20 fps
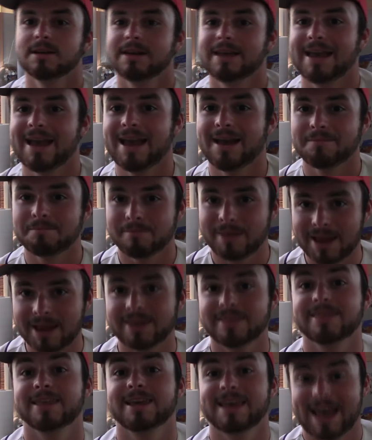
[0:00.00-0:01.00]
Can't
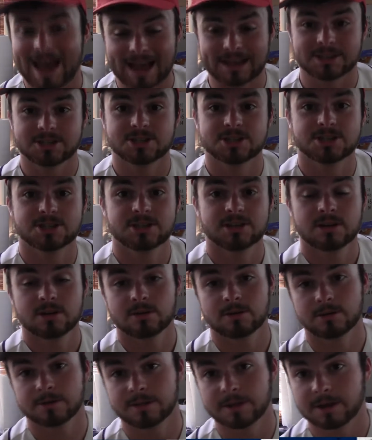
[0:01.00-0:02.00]
make the catch
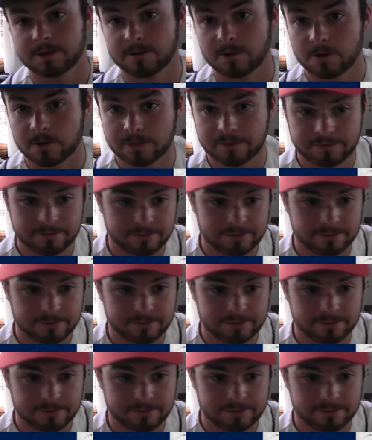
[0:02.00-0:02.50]
or the or the